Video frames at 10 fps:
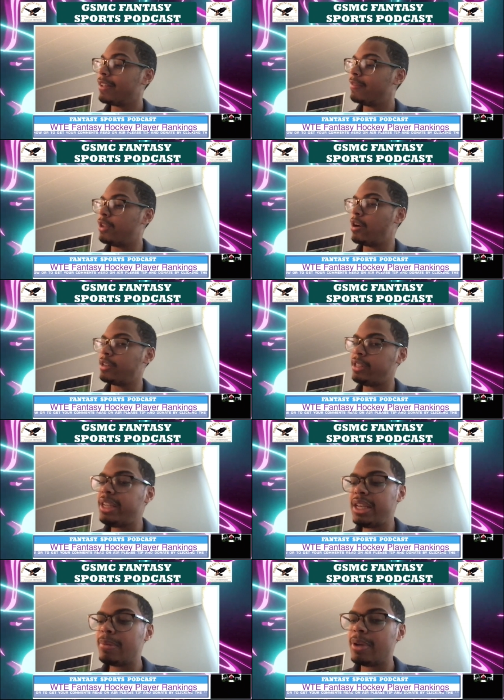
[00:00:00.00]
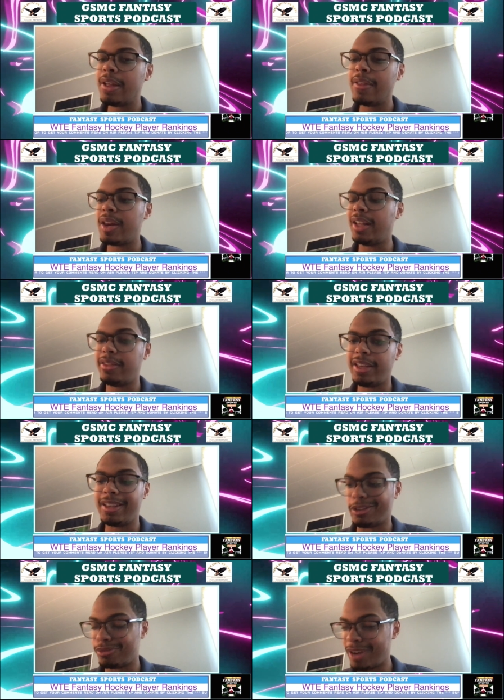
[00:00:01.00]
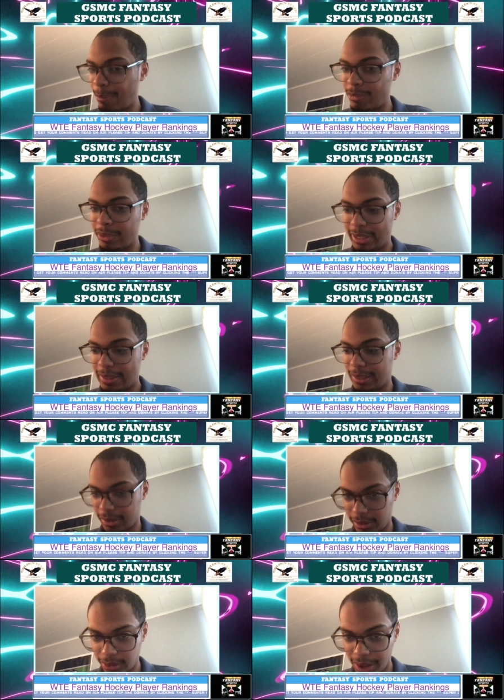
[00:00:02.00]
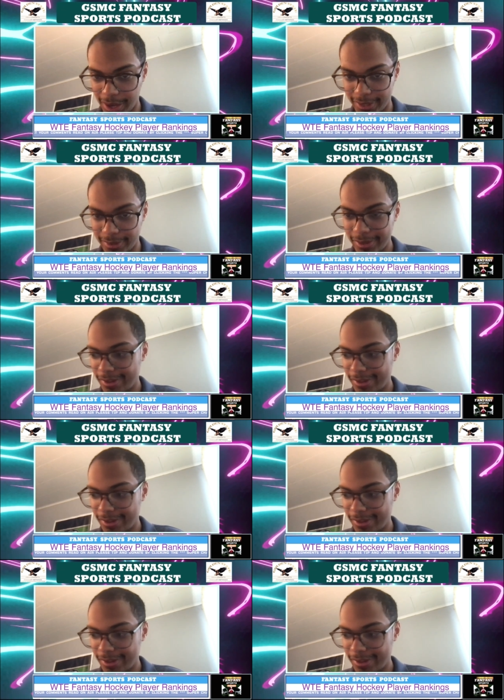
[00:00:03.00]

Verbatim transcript: They're a team that I think is rapidly in decline.